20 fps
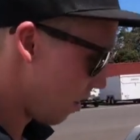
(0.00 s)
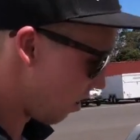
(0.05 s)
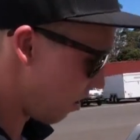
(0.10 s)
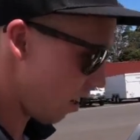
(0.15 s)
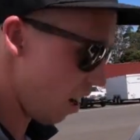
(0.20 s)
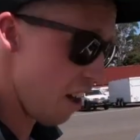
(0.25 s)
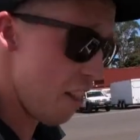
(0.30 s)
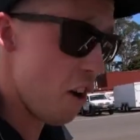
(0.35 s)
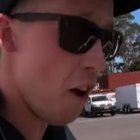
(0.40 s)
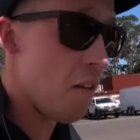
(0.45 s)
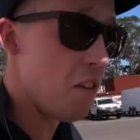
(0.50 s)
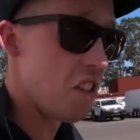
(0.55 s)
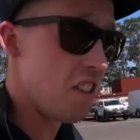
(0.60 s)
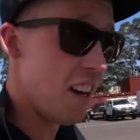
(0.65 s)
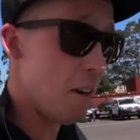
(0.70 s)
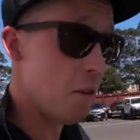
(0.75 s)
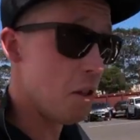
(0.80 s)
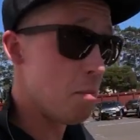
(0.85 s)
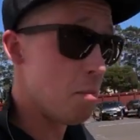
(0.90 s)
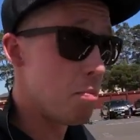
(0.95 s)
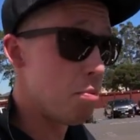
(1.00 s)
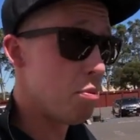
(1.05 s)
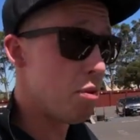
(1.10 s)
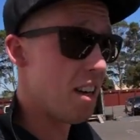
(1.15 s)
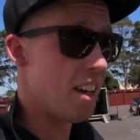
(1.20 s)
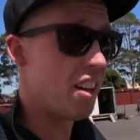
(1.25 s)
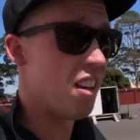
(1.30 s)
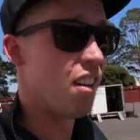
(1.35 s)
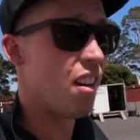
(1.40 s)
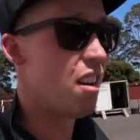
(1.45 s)
so the offset was
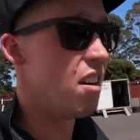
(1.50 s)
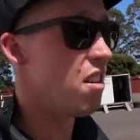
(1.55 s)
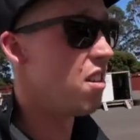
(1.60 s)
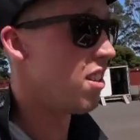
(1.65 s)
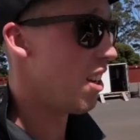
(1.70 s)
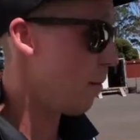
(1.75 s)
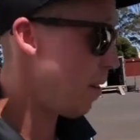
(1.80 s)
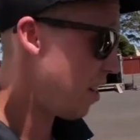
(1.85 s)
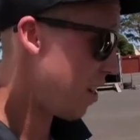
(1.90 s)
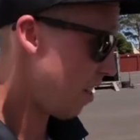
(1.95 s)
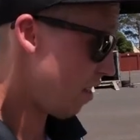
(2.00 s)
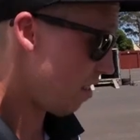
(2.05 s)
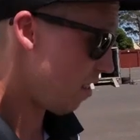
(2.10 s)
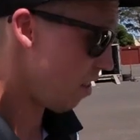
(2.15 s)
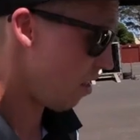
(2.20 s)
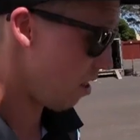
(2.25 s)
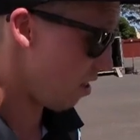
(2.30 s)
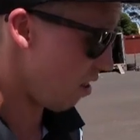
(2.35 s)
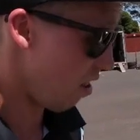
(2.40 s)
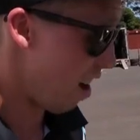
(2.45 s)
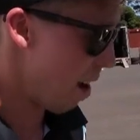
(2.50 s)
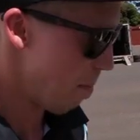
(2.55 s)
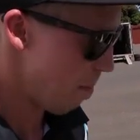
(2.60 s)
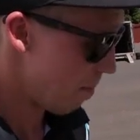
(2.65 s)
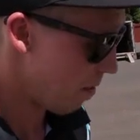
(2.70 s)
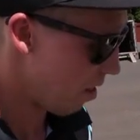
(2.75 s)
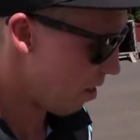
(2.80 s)
pretty close, so we just had to do slight